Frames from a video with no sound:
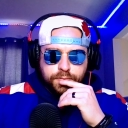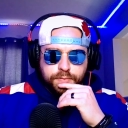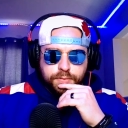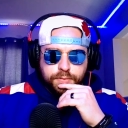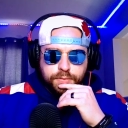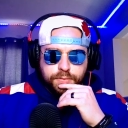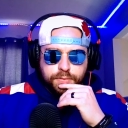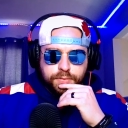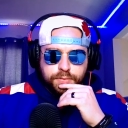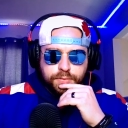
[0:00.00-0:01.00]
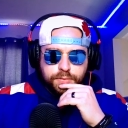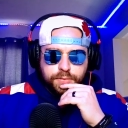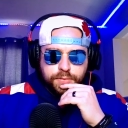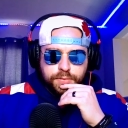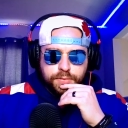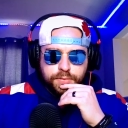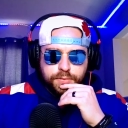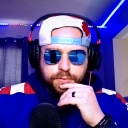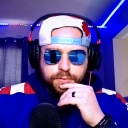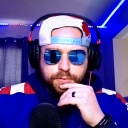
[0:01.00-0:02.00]

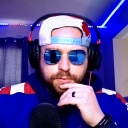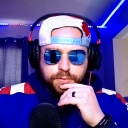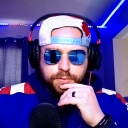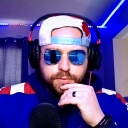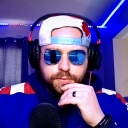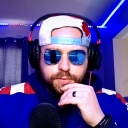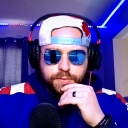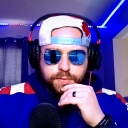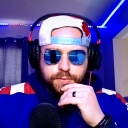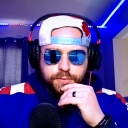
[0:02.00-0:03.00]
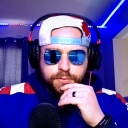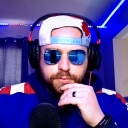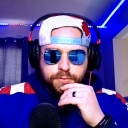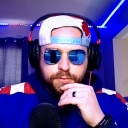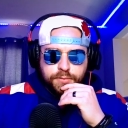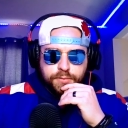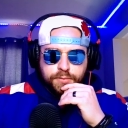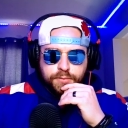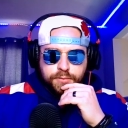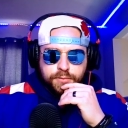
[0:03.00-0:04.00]

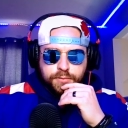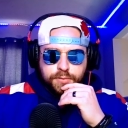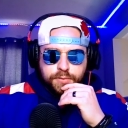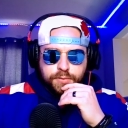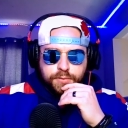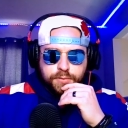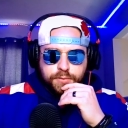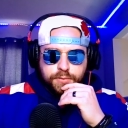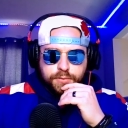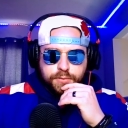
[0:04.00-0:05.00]
No one is speaking in this clip.